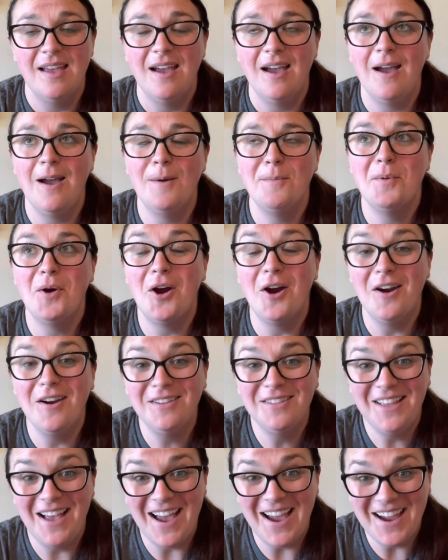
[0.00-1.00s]
Um,
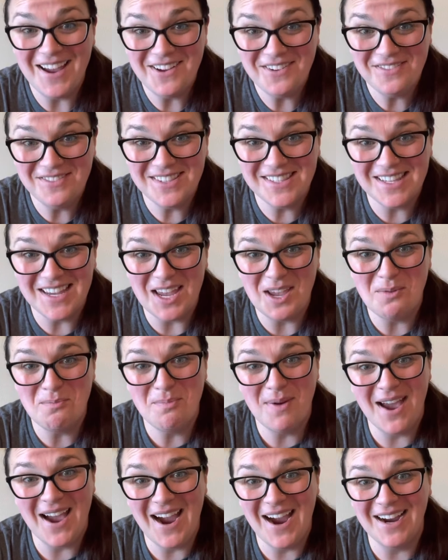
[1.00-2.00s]
our lives
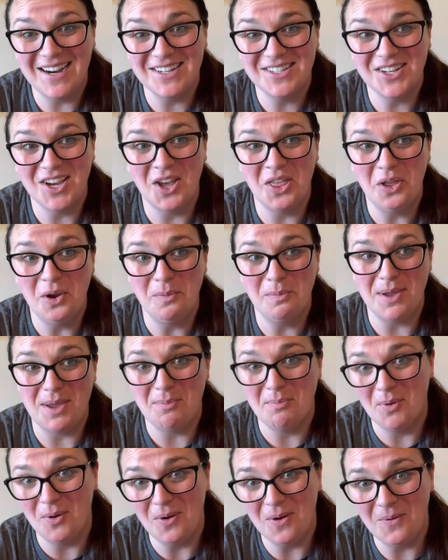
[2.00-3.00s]
impact other
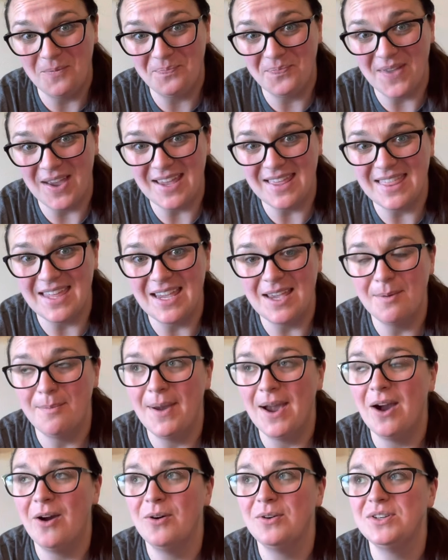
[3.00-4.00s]
people. I think
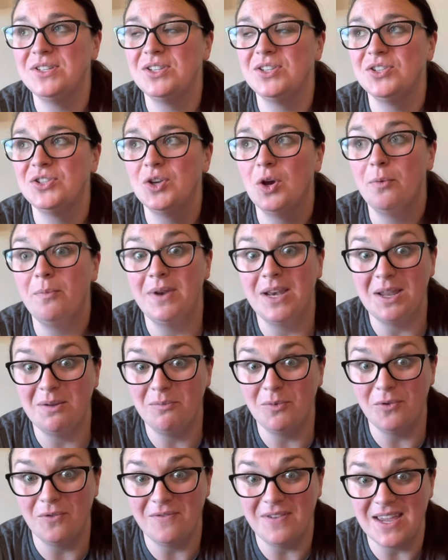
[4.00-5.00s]
about so many
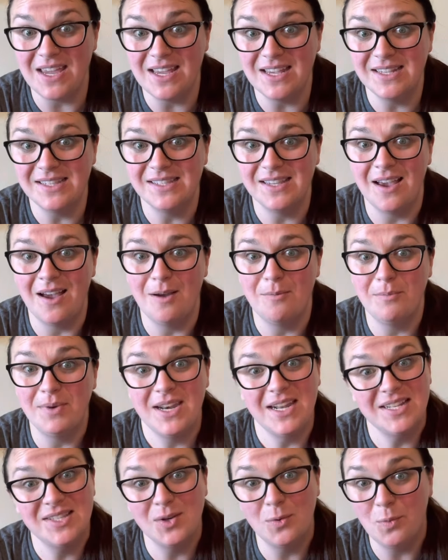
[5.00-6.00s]
movies, um, but It's a